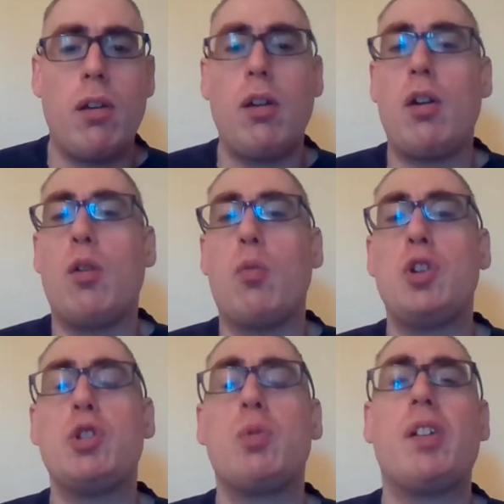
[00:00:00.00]
would
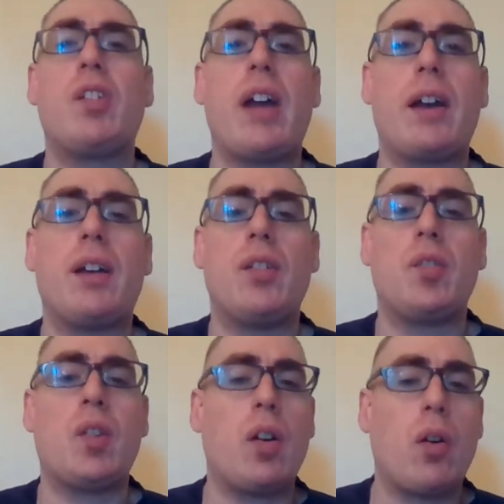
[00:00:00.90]
you instead
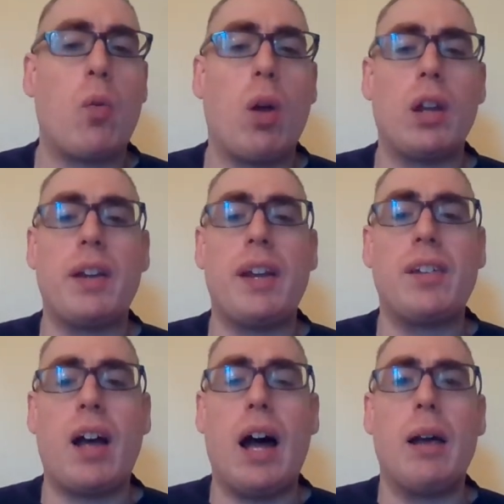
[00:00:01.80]
consider quality
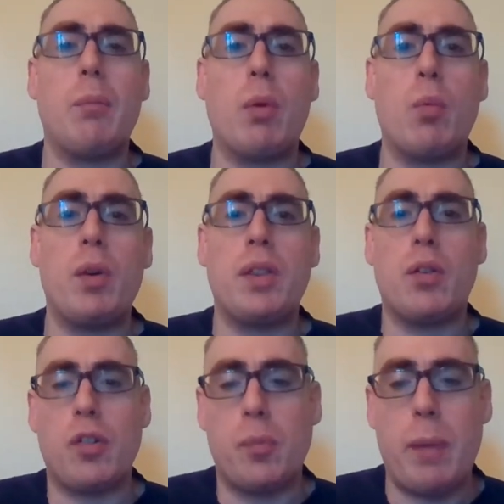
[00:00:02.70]
time with your
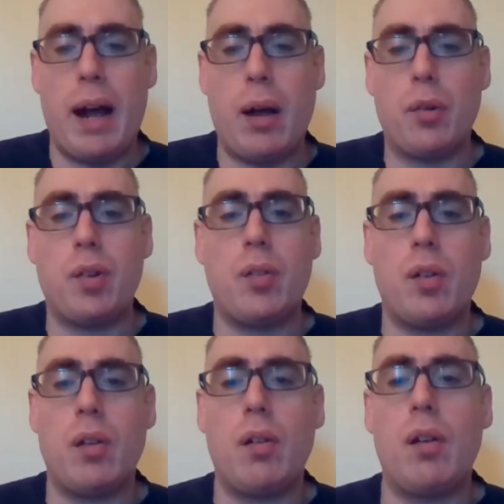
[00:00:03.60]
spouse
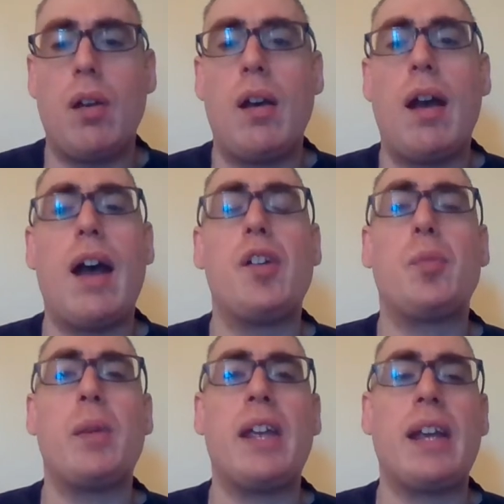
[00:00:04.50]
as
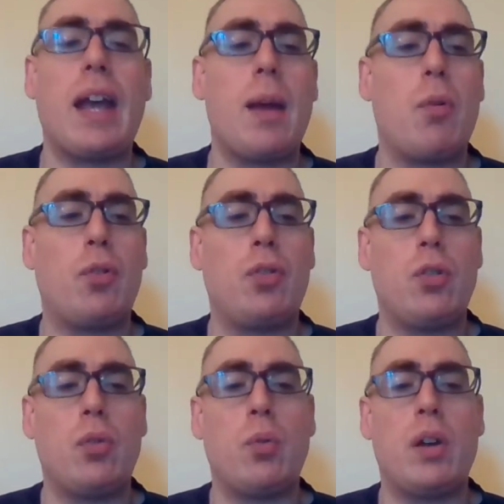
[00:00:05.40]
being able
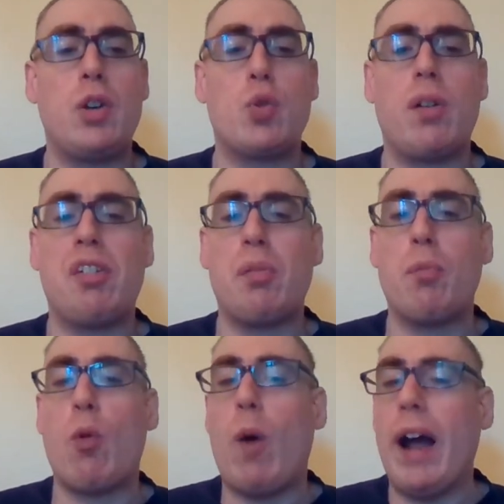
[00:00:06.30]
to enjoy some
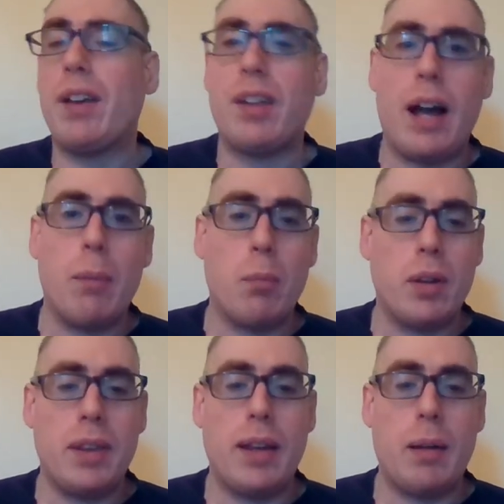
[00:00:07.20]
quiet time with
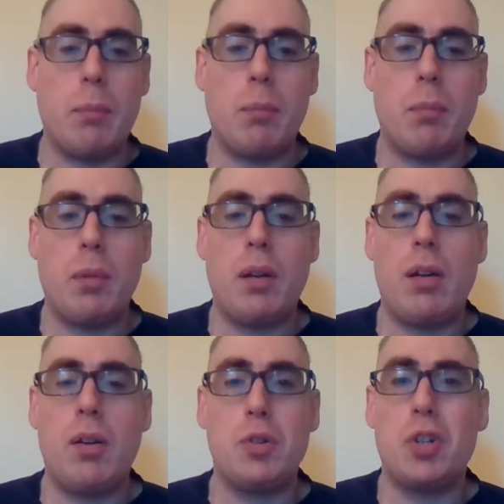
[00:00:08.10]
them,
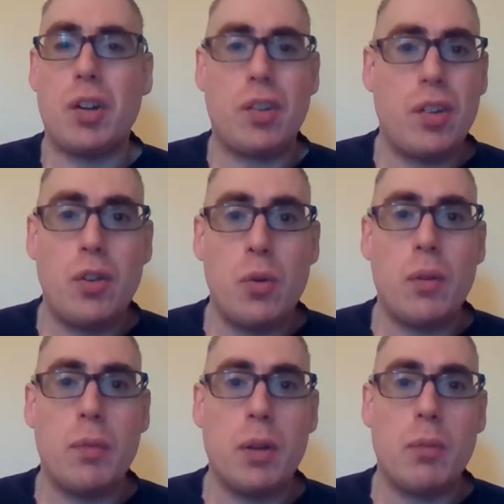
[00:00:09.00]
just the two of
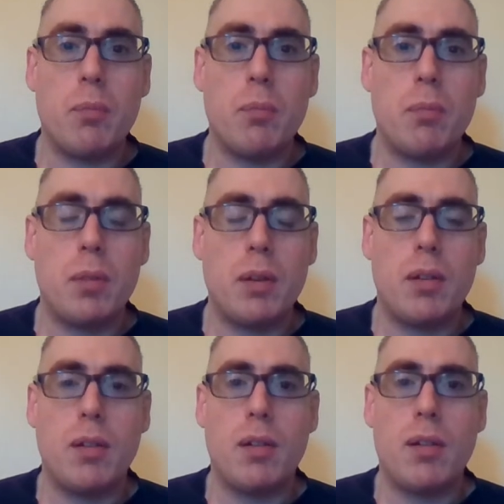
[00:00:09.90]
you?
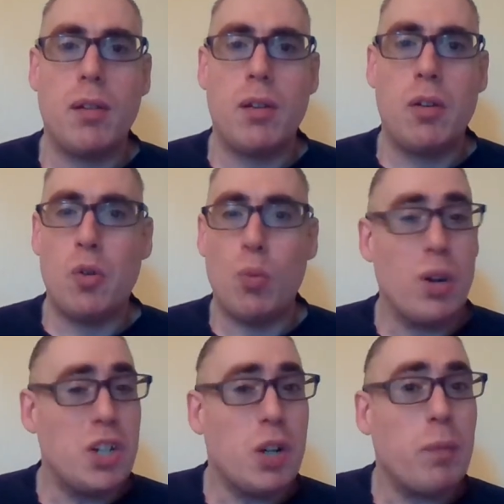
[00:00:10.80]

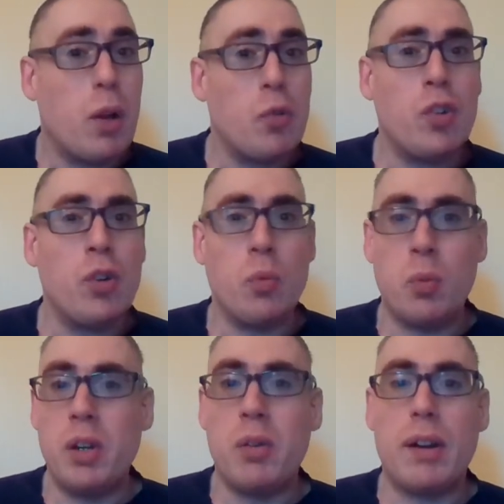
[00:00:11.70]
Which of those two would
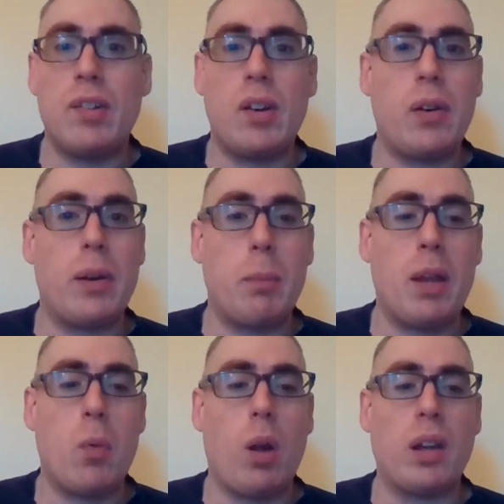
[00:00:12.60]
you consider to be
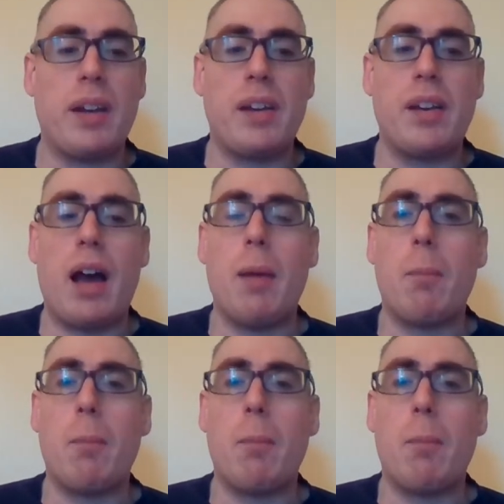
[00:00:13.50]
quality time?